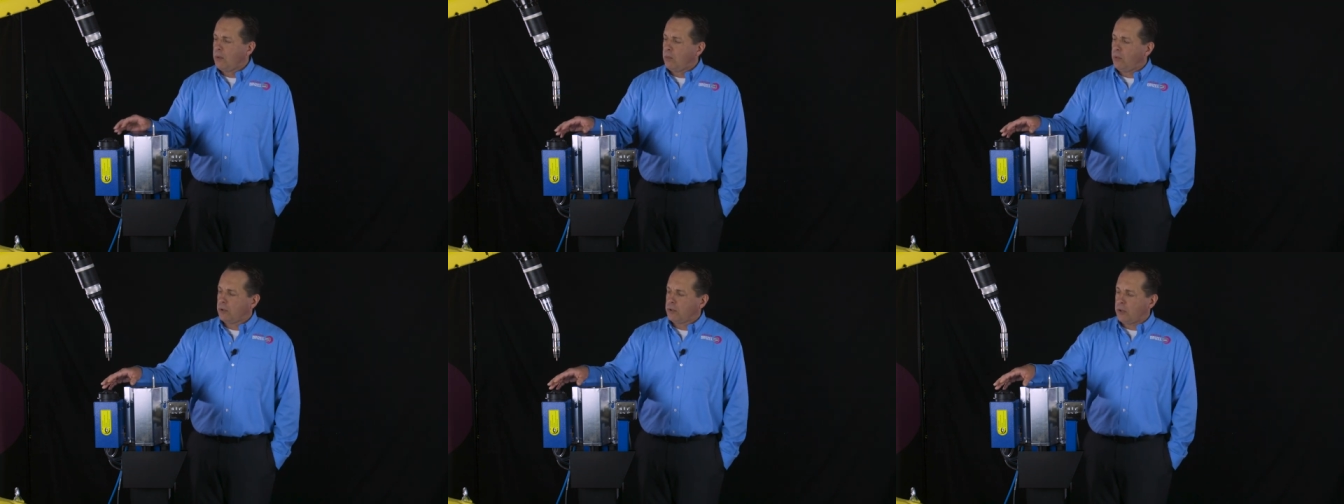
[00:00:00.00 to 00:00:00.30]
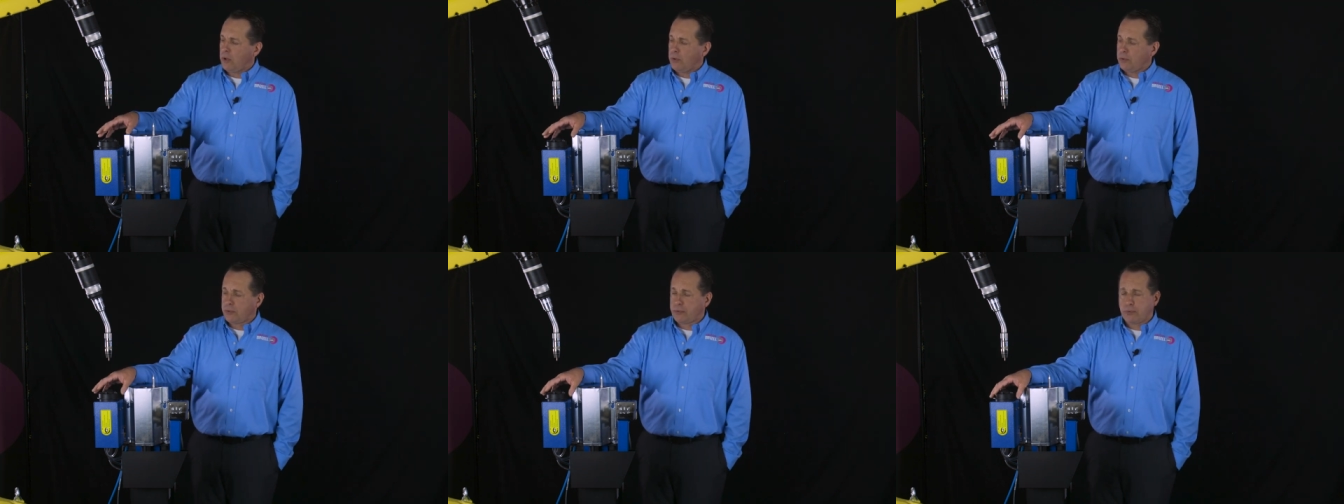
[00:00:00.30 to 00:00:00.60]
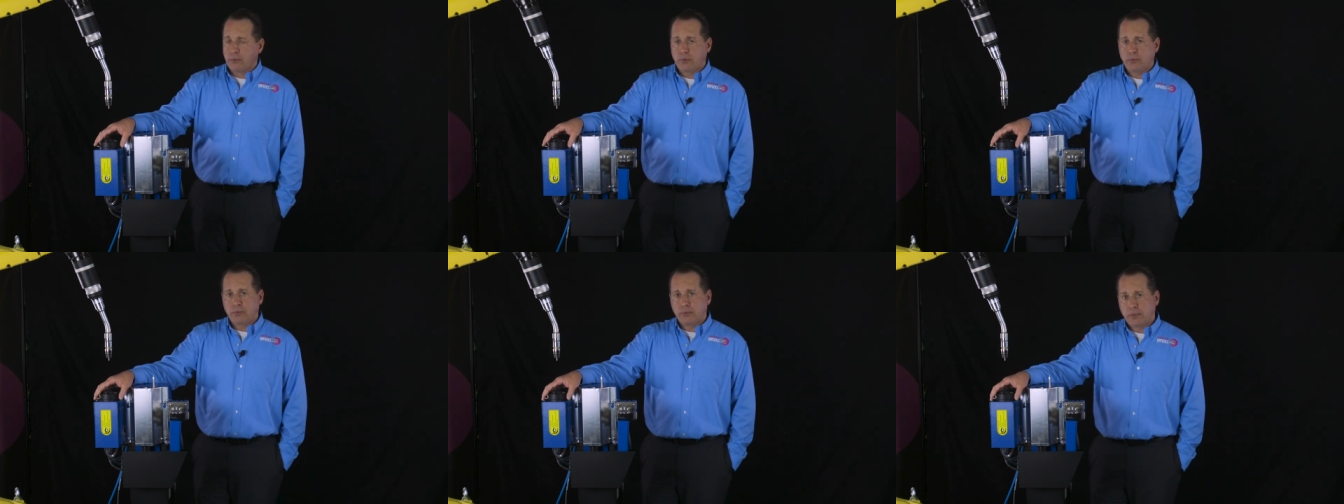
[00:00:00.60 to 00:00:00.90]
We'll go
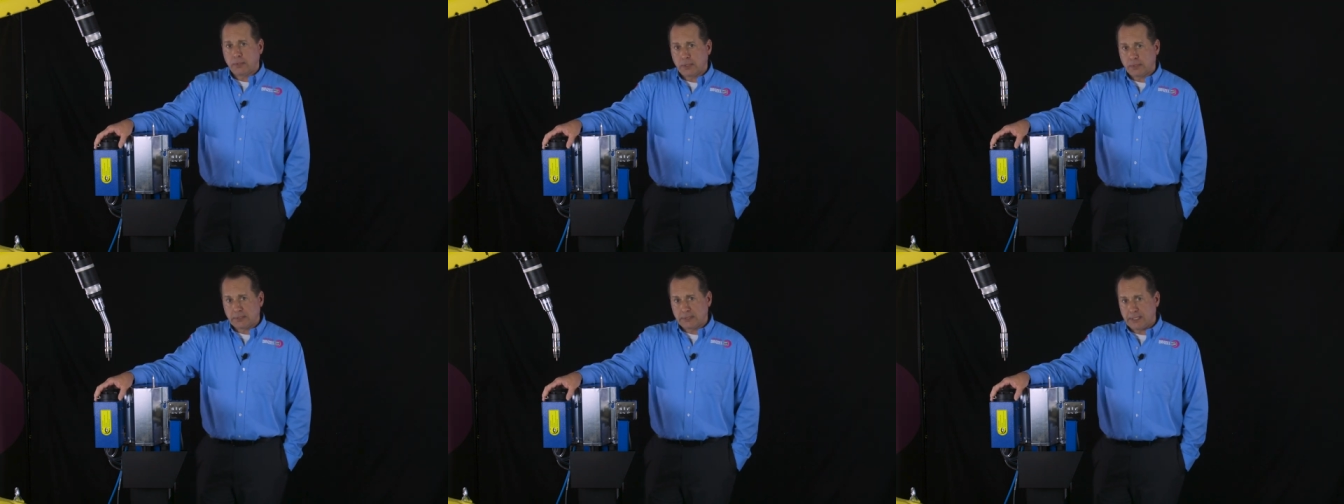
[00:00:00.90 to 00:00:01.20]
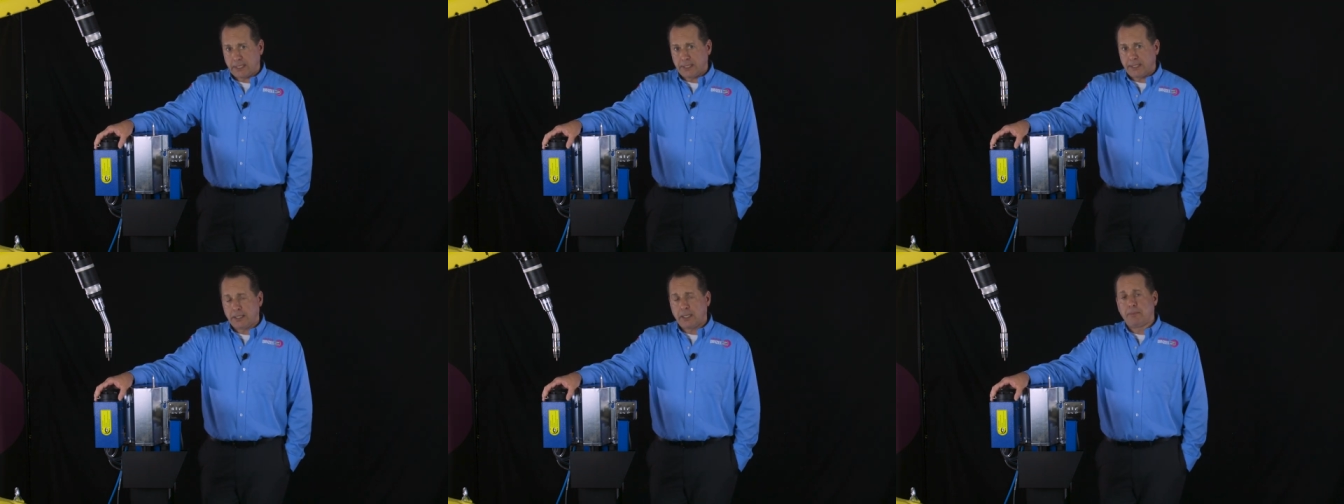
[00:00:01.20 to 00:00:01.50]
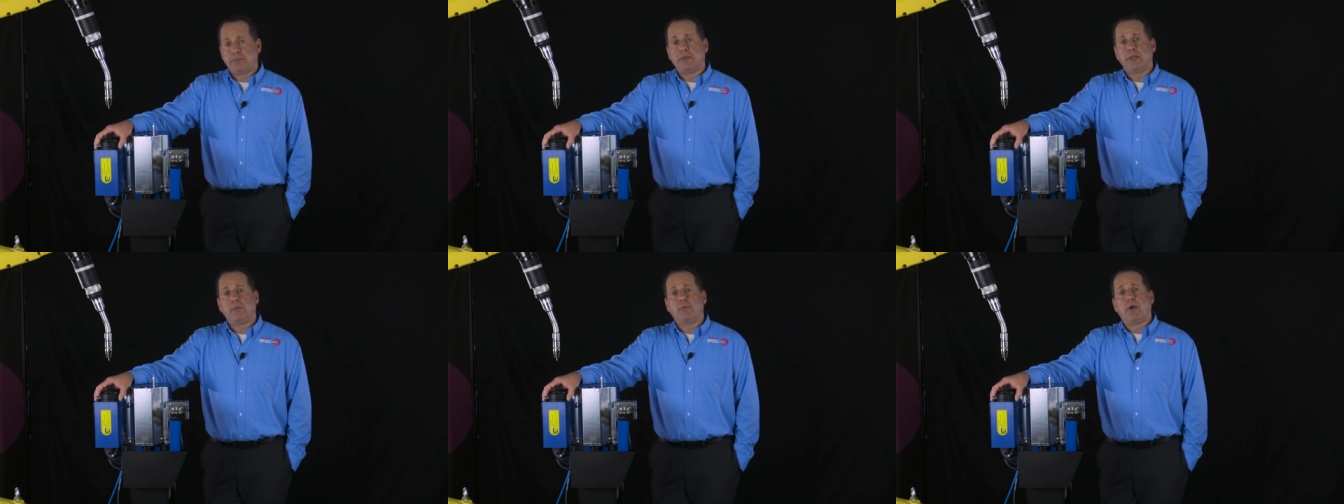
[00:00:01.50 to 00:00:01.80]
through setting
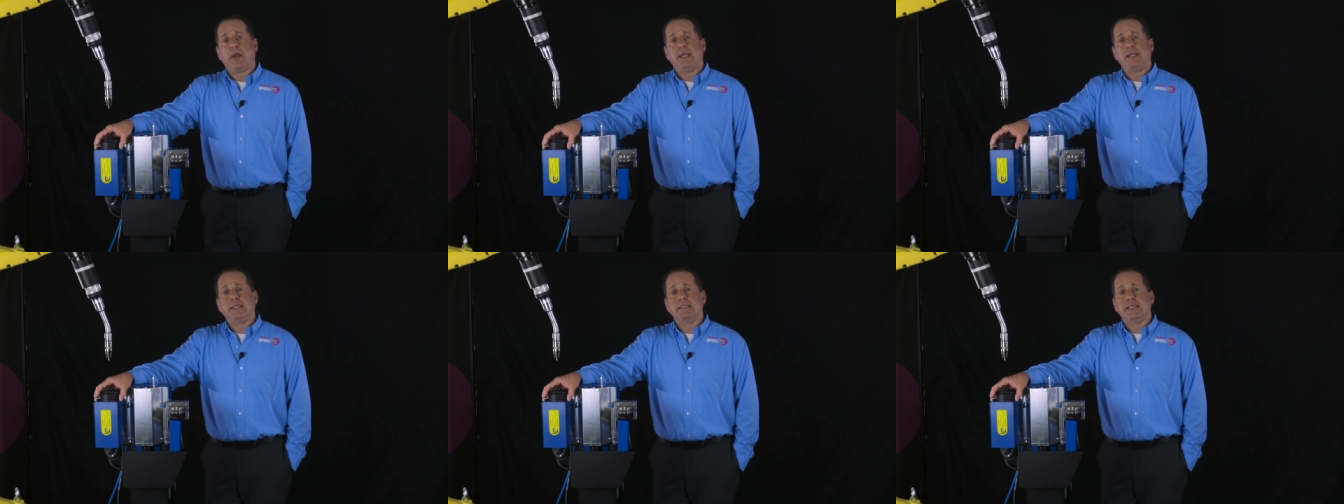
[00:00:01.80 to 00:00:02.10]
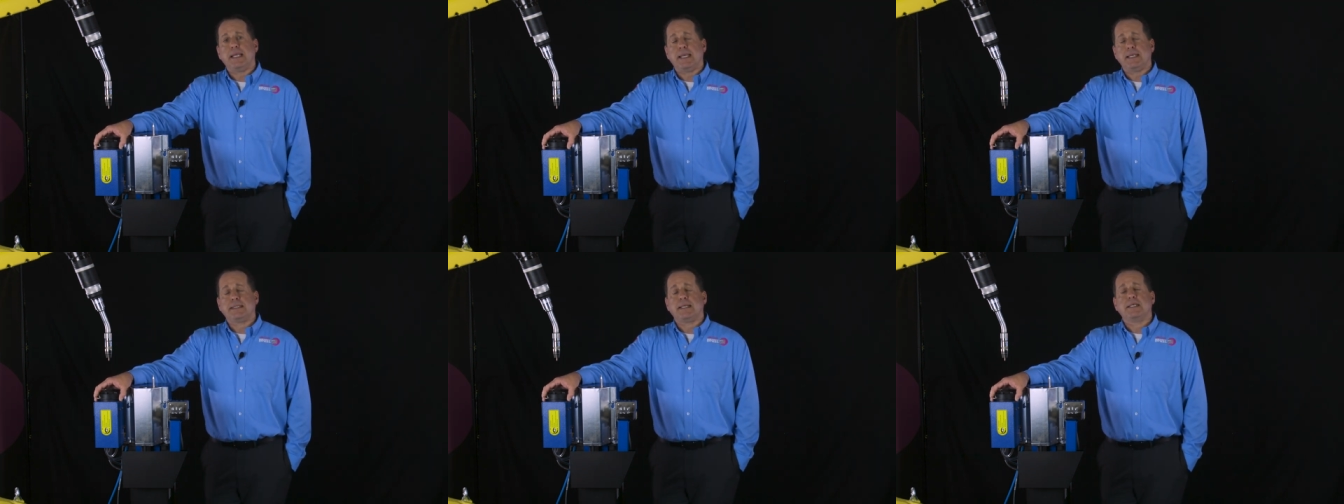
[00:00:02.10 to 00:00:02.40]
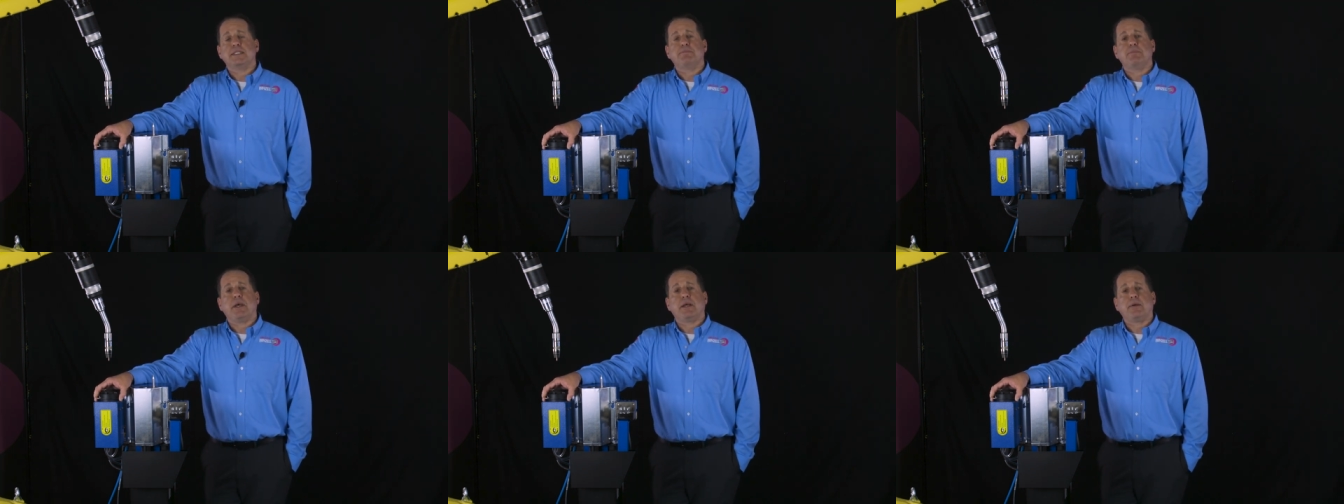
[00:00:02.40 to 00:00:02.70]
up the right
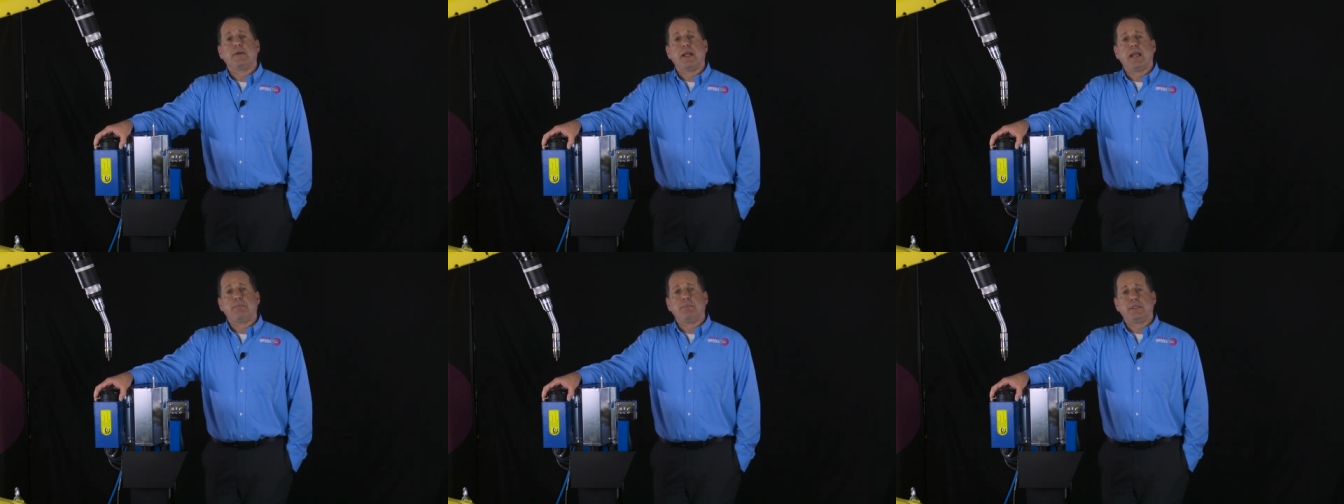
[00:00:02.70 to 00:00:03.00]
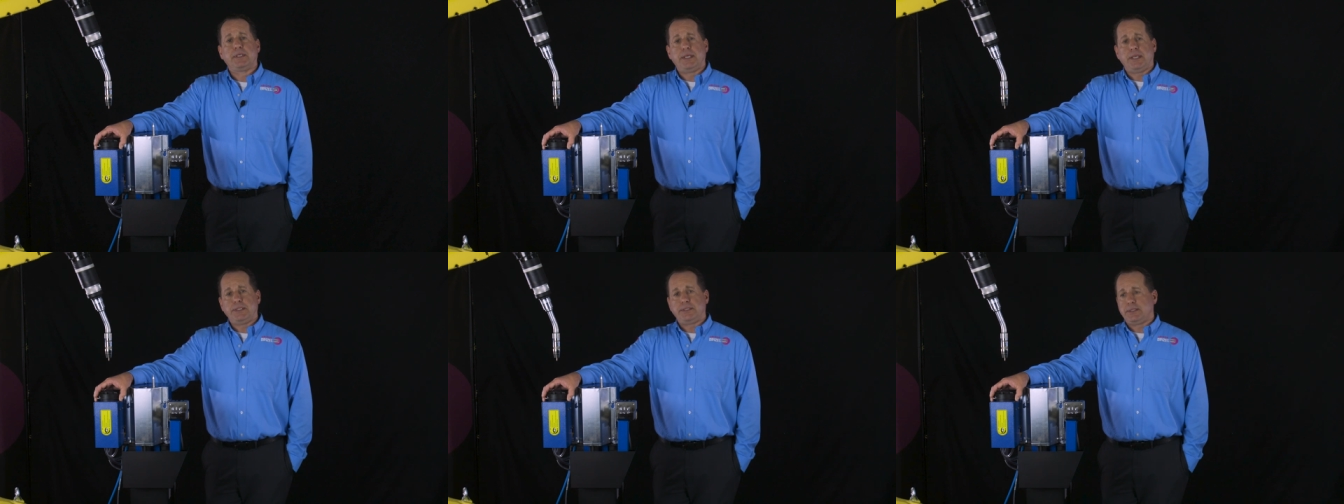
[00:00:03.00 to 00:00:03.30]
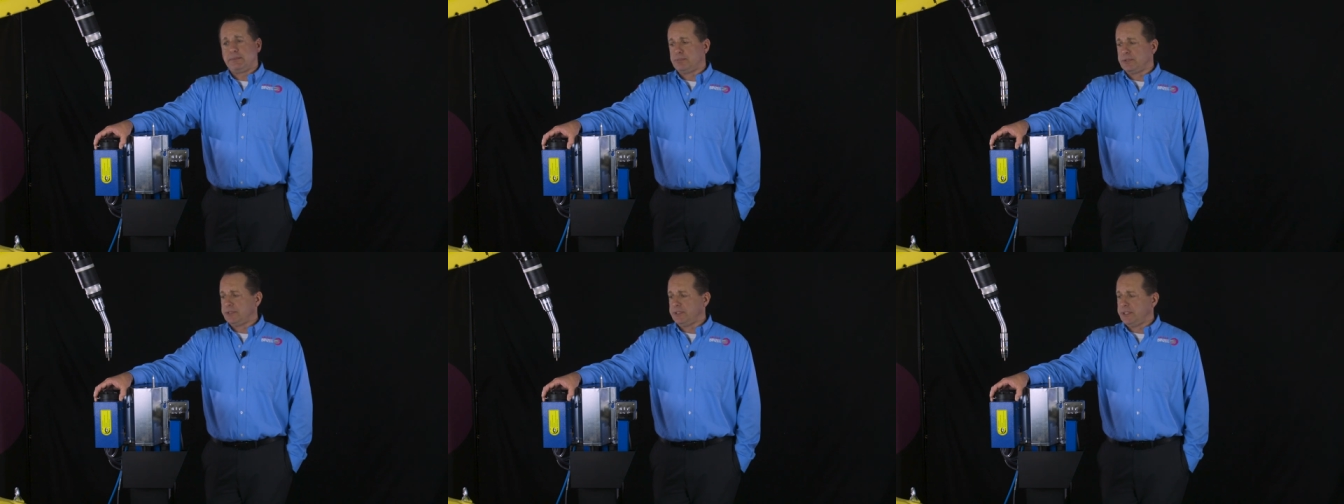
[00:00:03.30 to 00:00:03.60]
anti-spatter
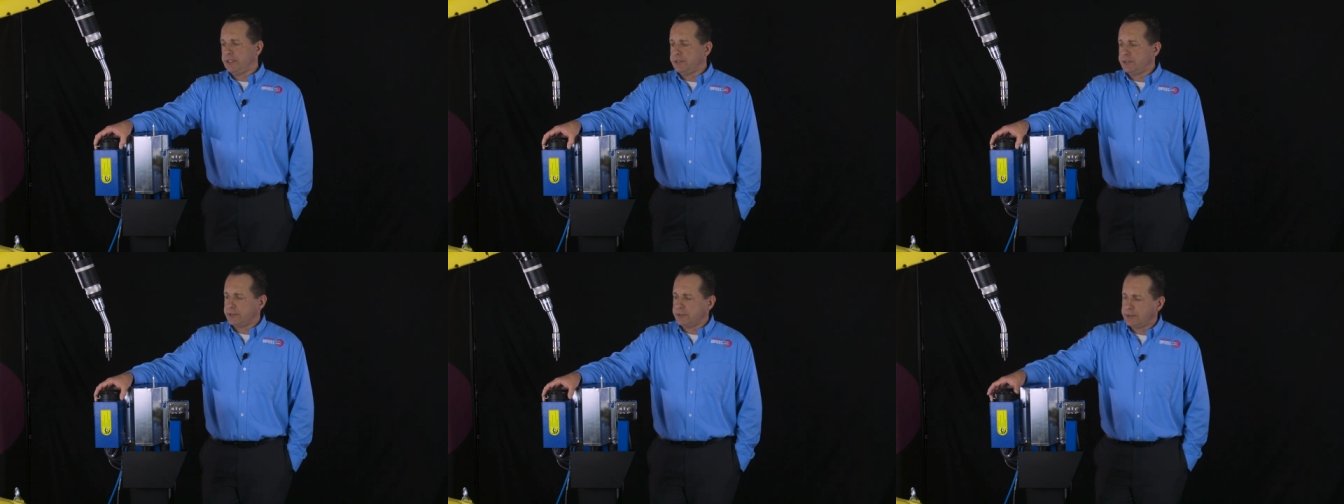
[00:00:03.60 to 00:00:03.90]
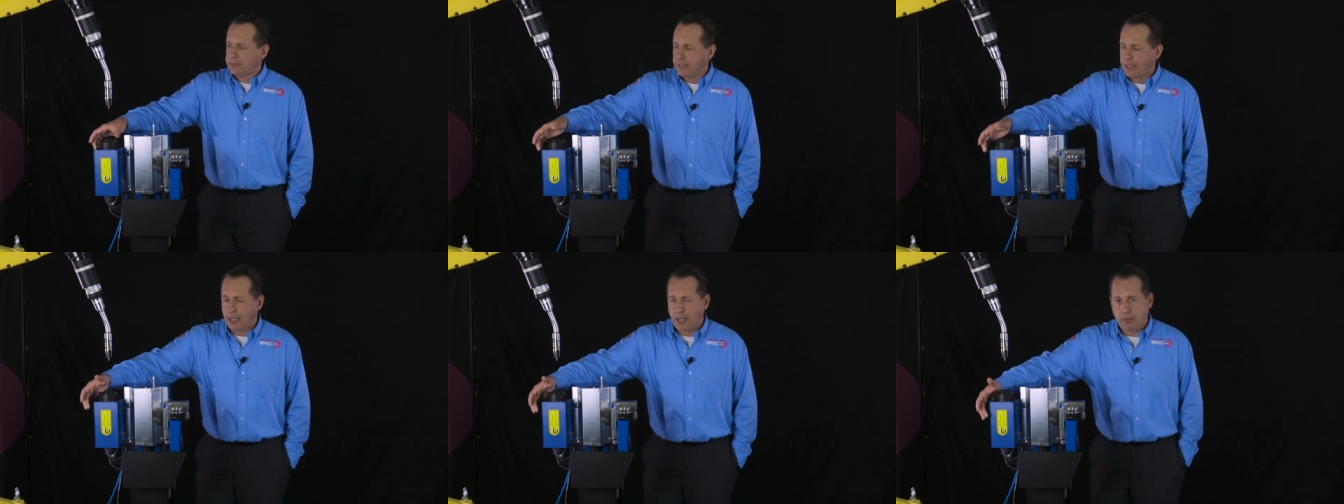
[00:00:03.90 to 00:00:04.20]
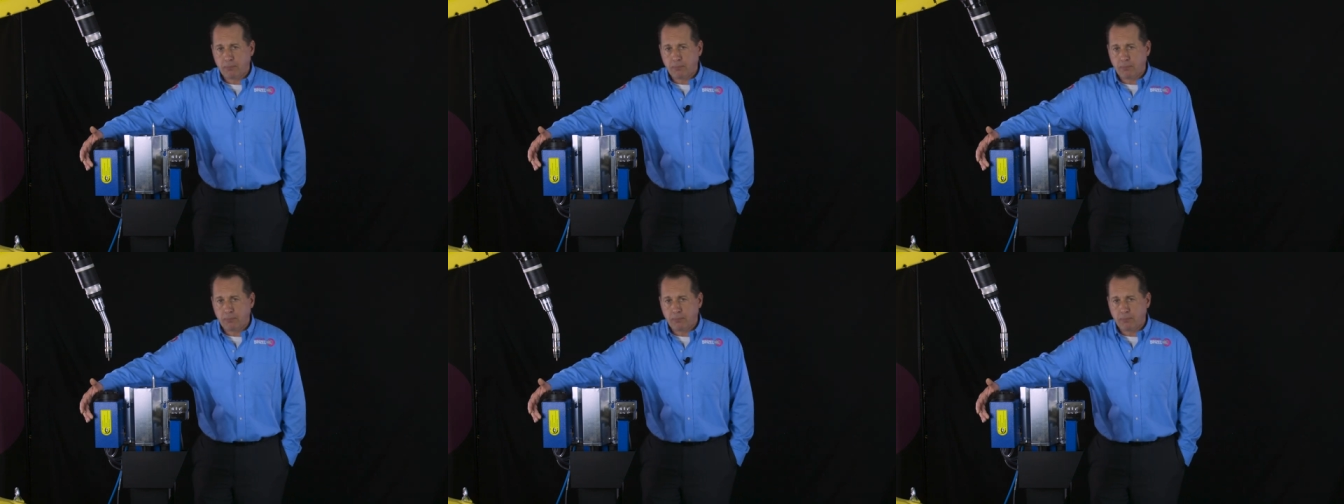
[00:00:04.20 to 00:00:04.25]
application procedures,